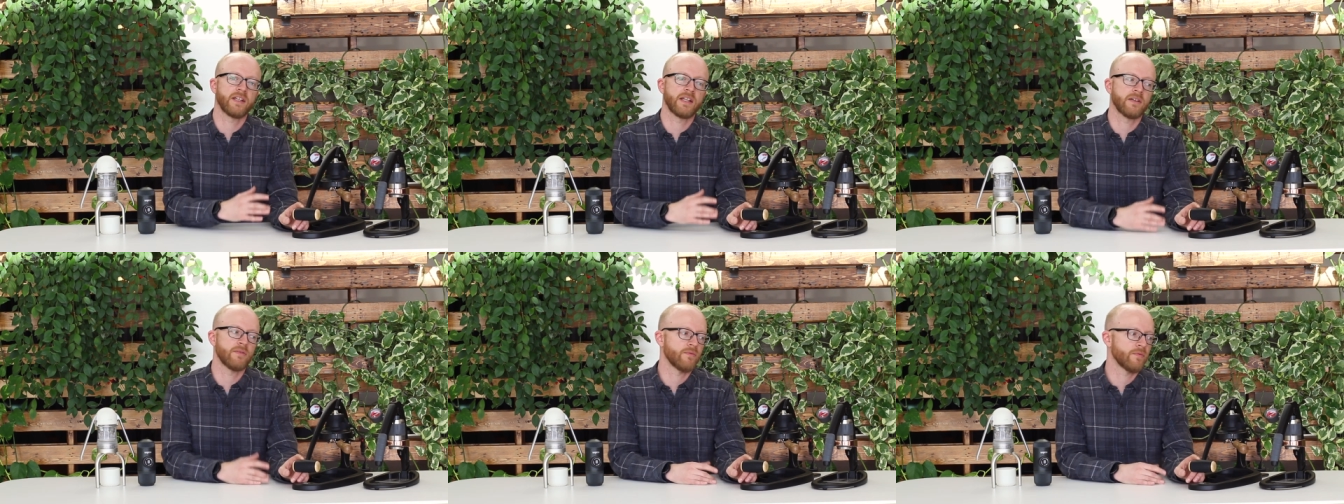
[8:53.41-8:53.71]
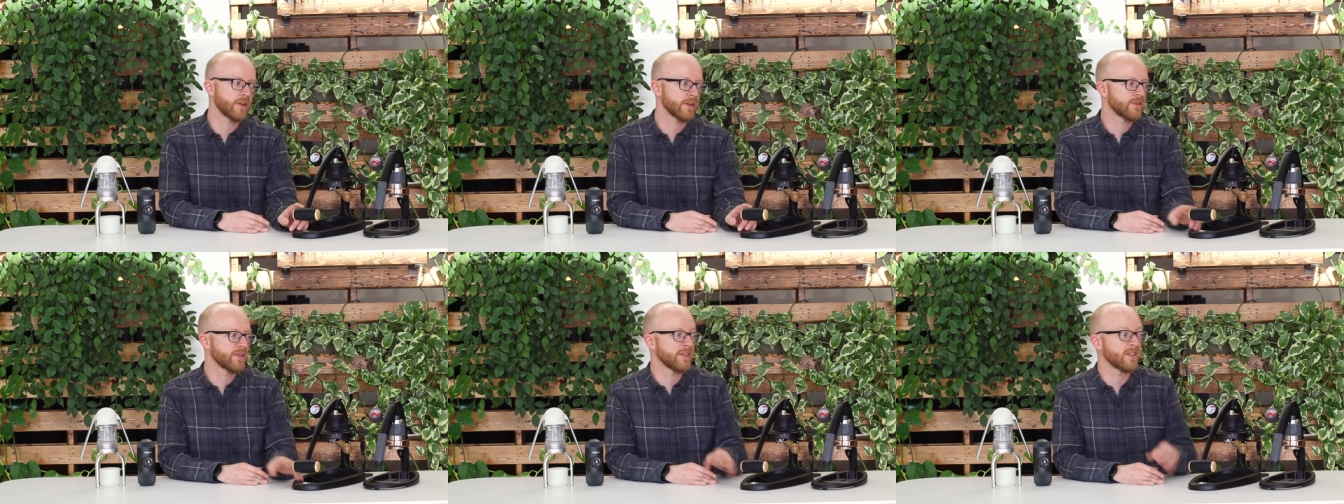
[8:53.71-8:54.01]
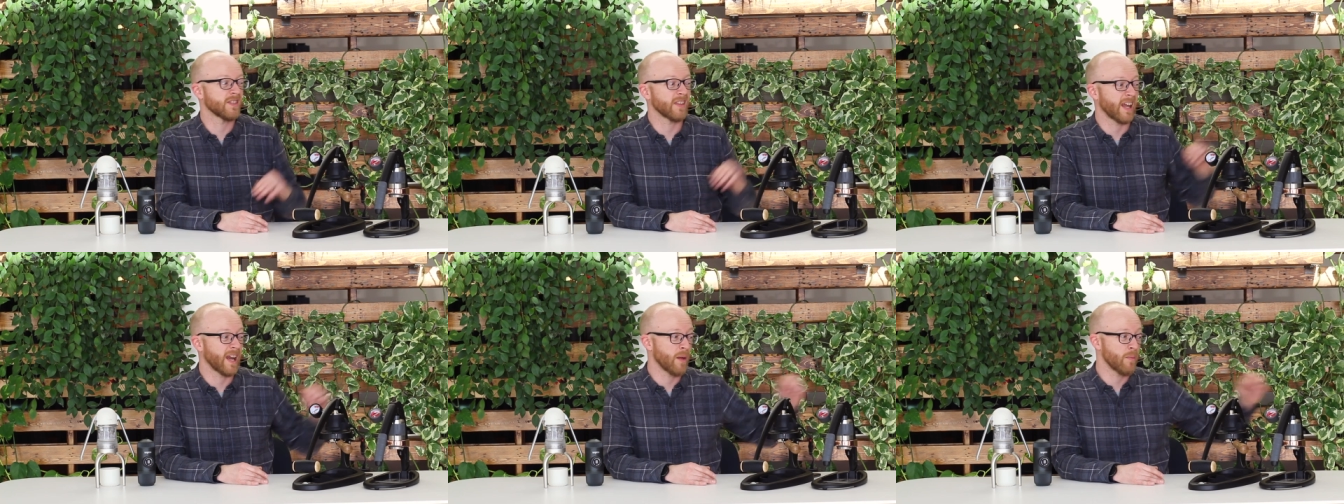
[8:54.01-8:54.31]
in
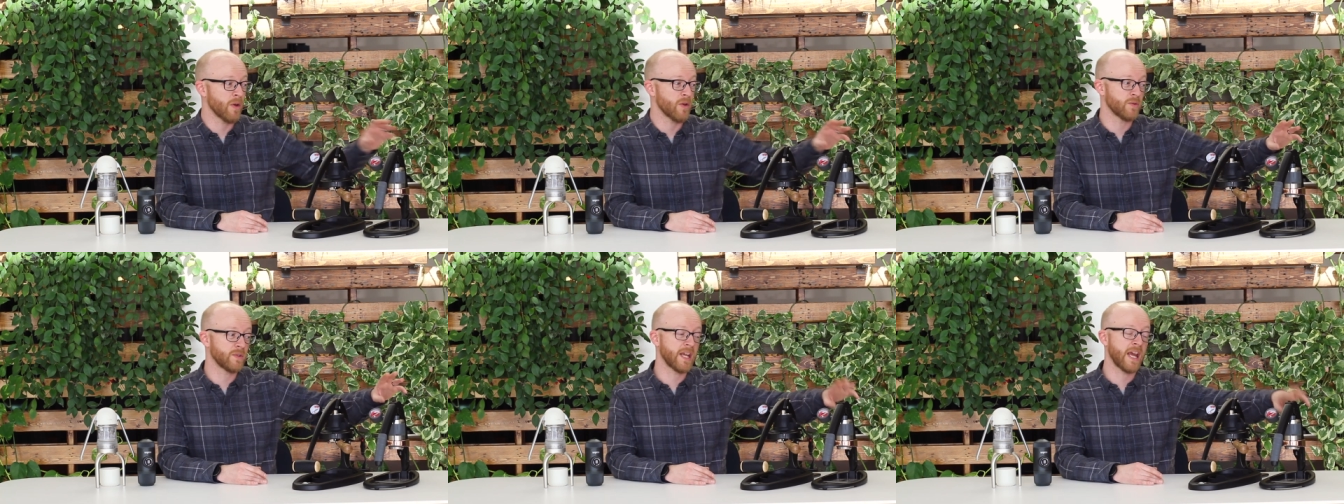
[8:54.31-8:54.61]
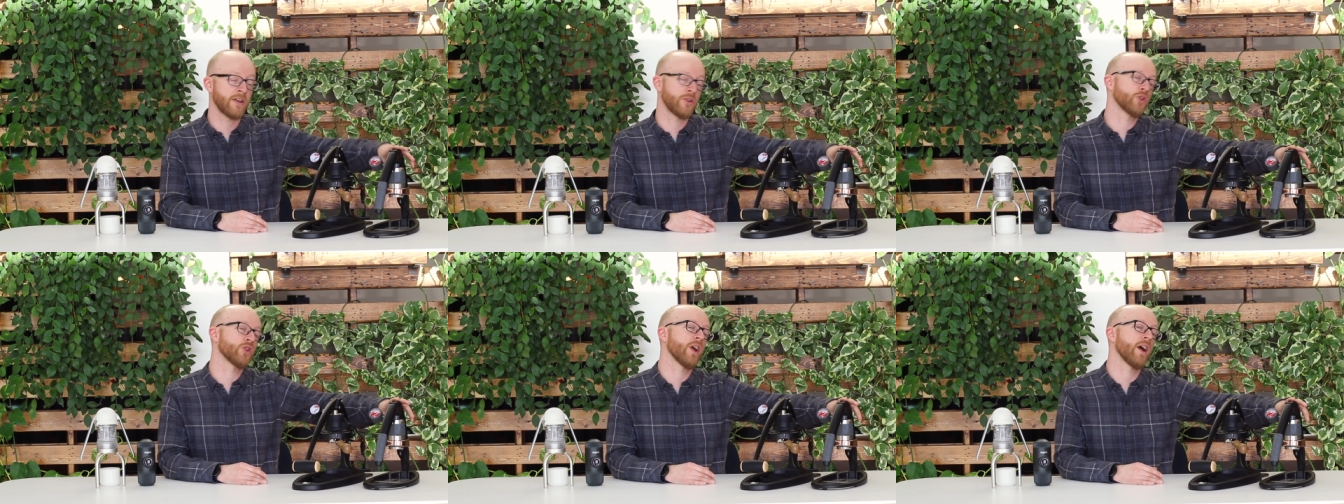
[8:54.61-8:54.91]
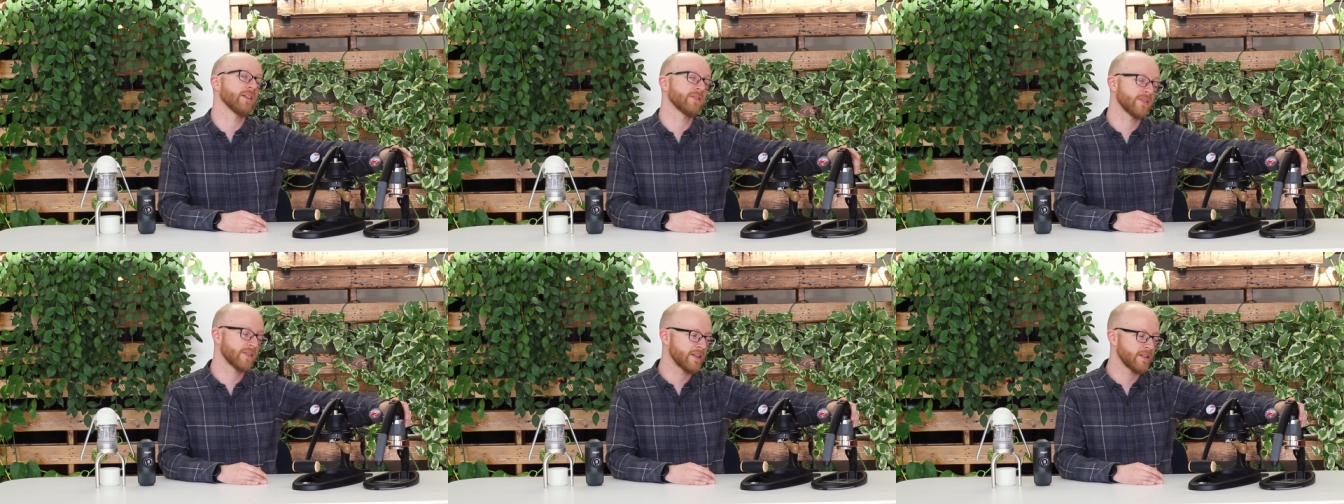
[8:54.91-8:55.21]
versus like about 10
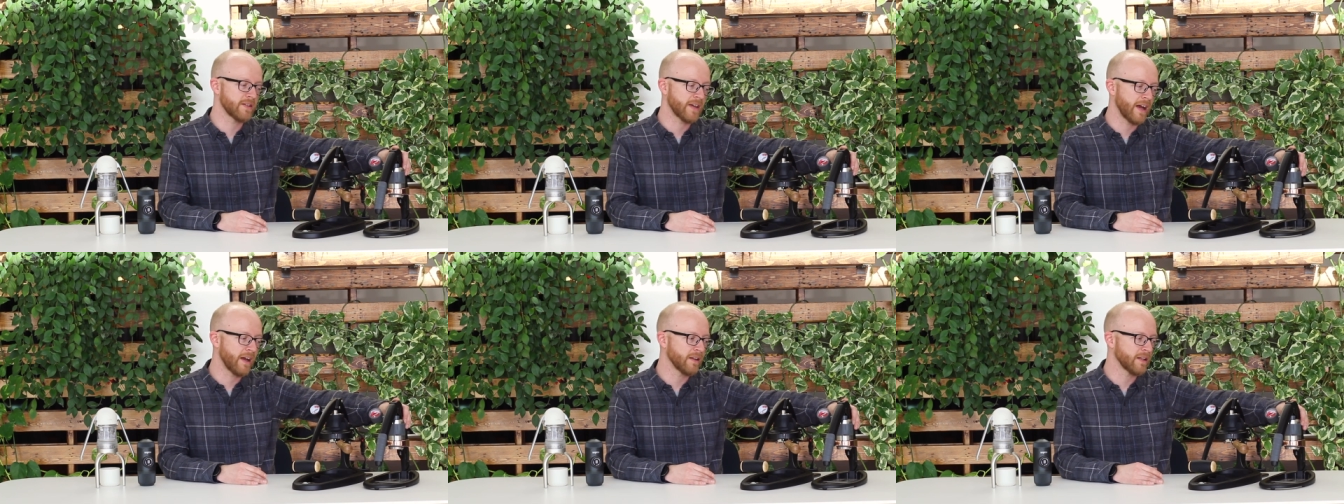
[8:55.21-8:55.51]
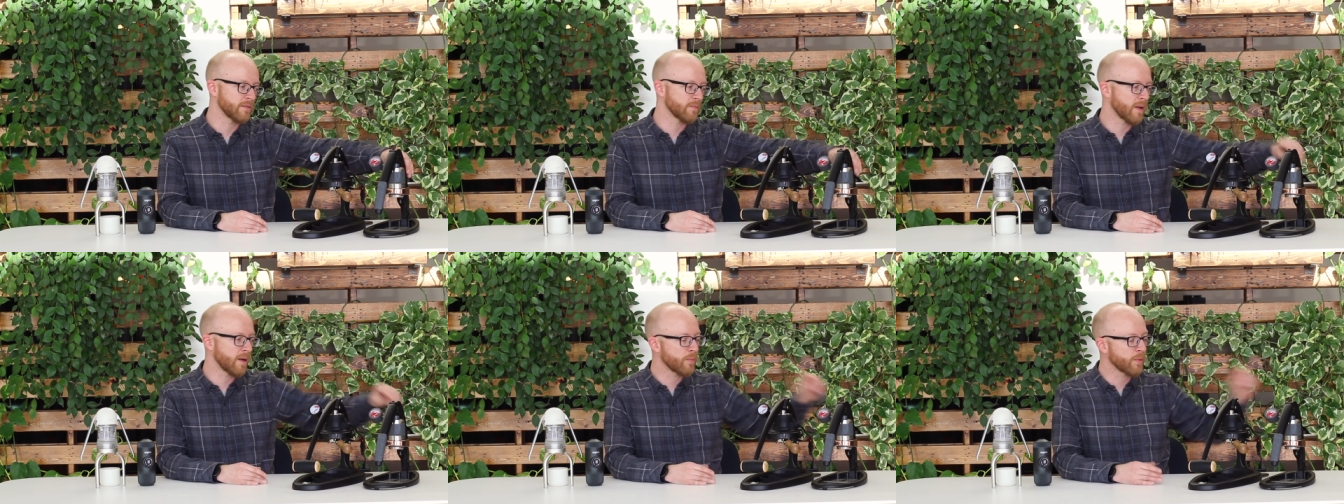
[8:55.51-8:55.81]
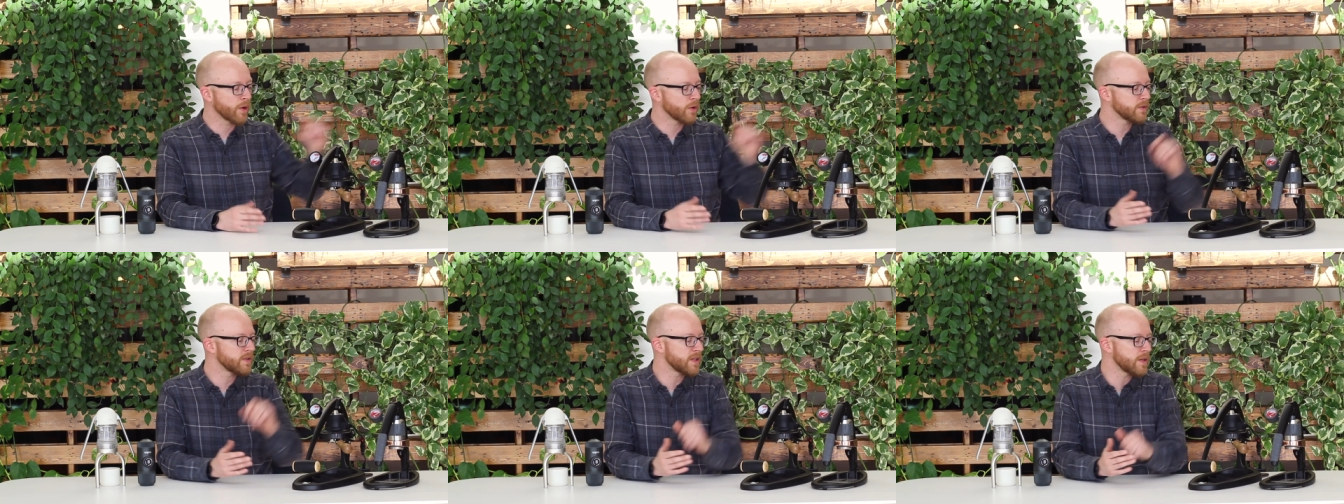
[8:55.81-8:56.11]
shots to dial in my
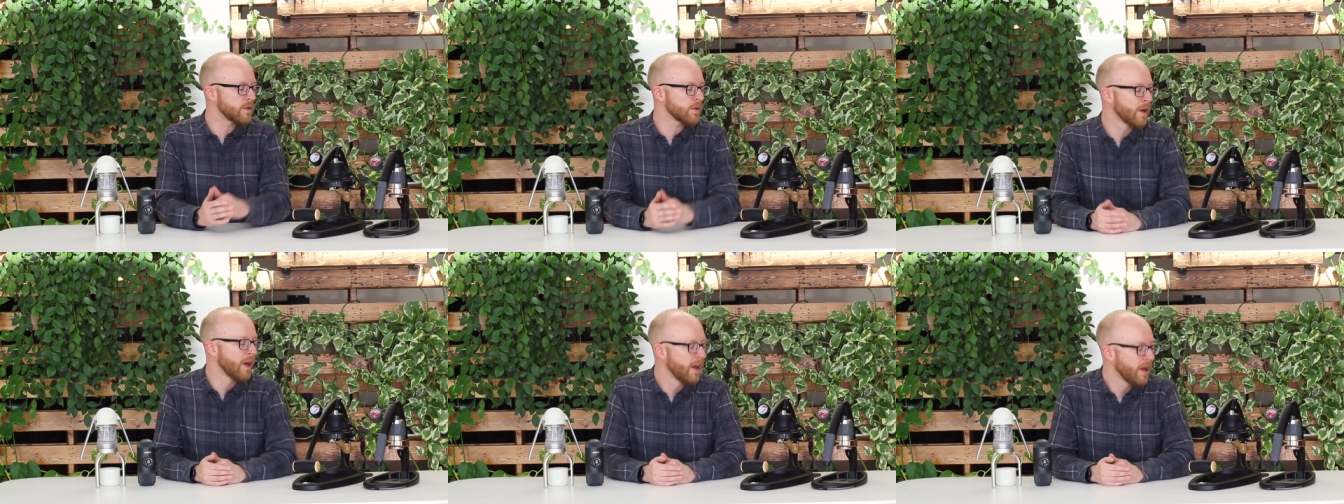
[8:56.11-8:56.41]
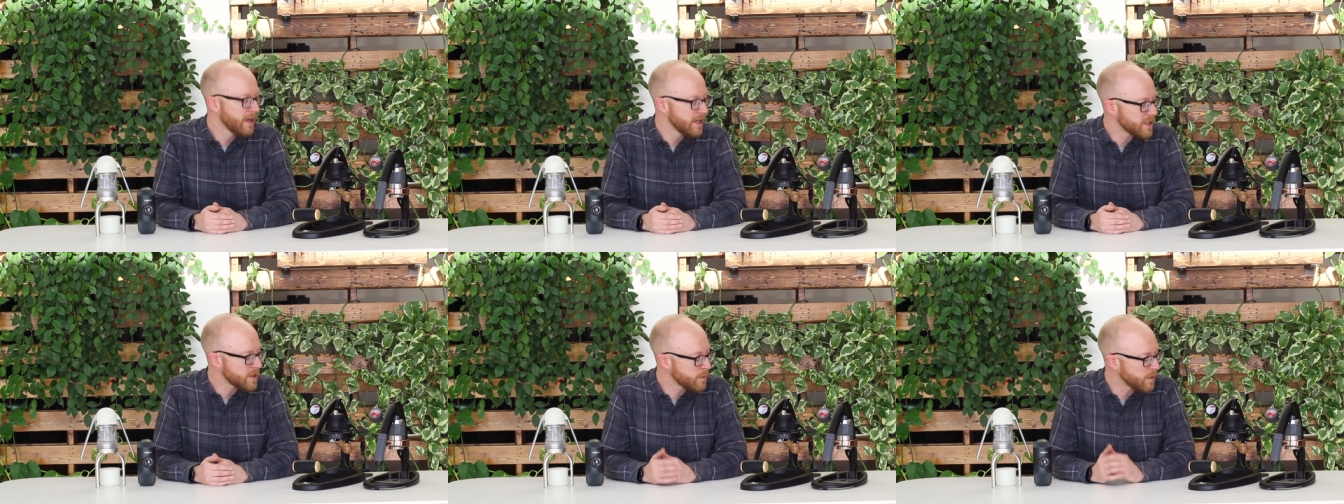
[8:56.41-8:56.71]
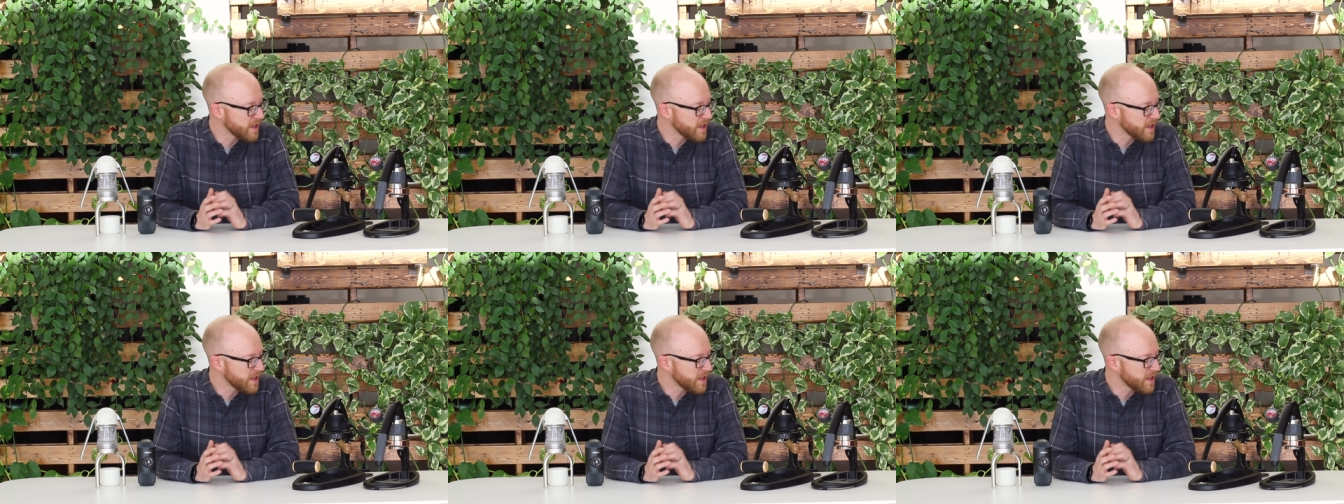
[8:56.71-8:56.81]
Pro 2, just